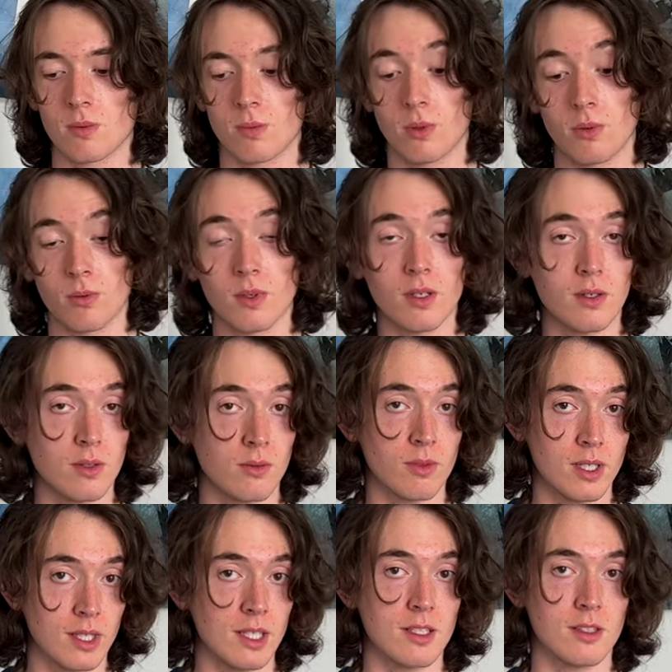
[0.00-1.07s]
but re-
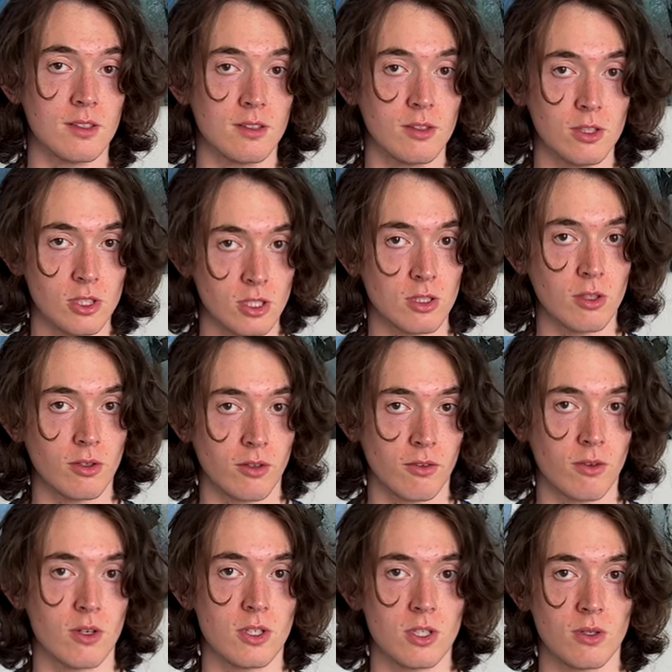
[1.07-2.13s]
really just look
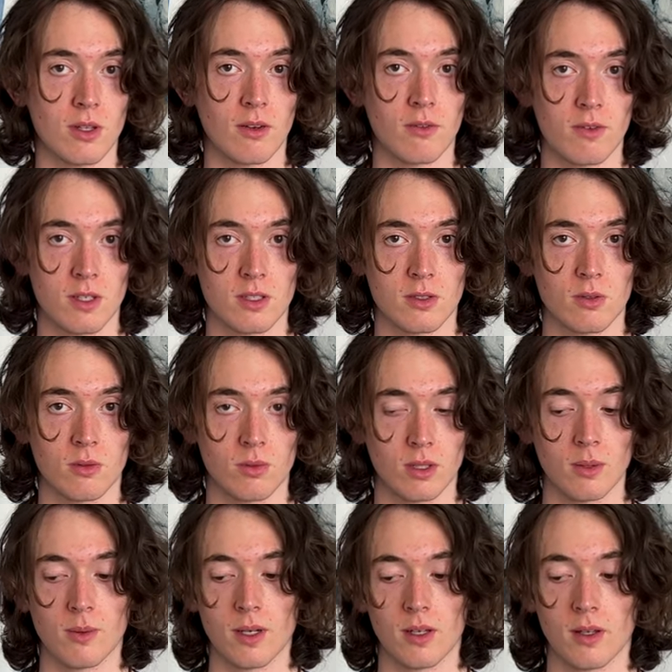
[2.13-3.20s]
for a shoe that fits
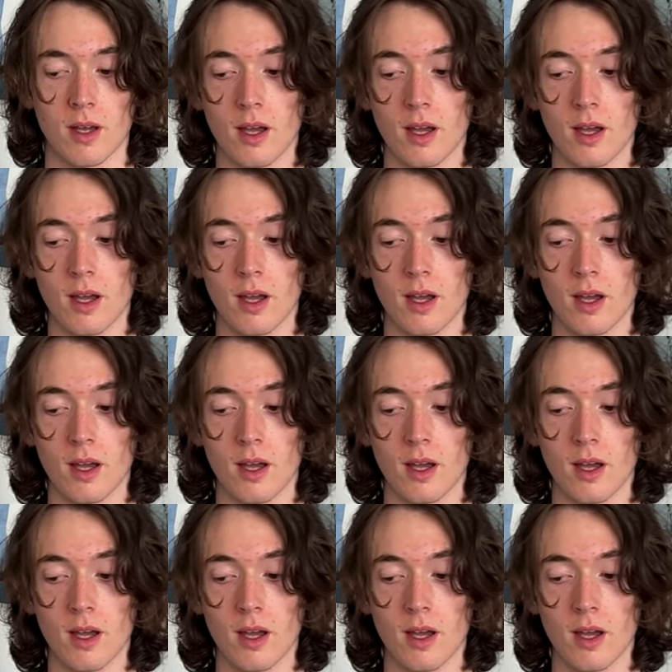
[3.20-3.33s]
really well.